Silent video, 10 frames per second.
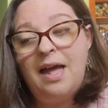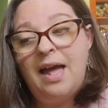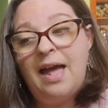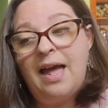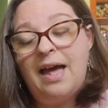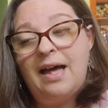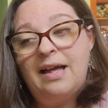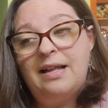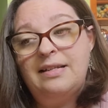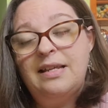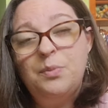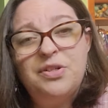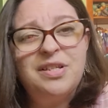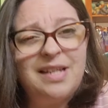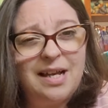and it would
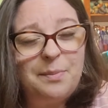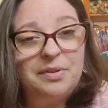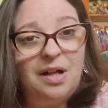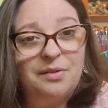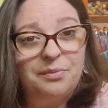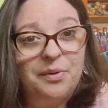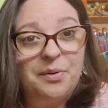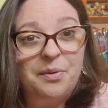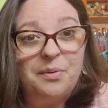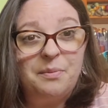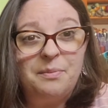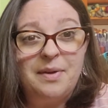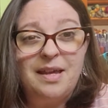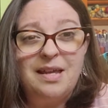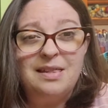just take up a lot of room
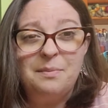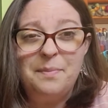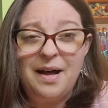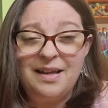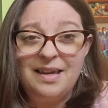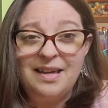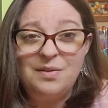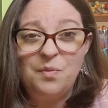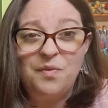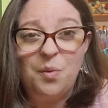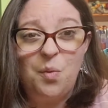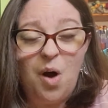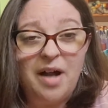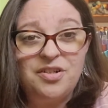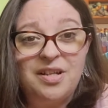in the bucket for
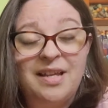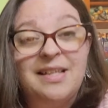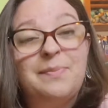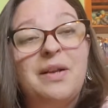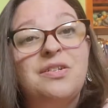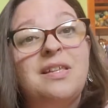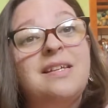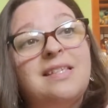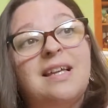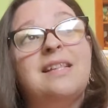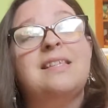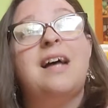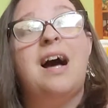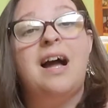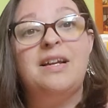washing, especially since
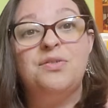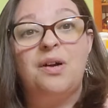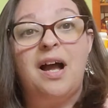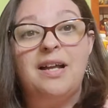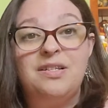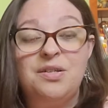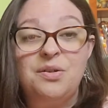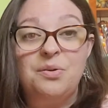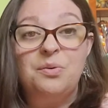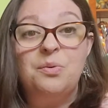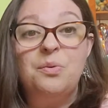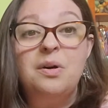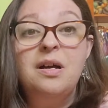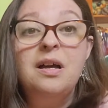I try to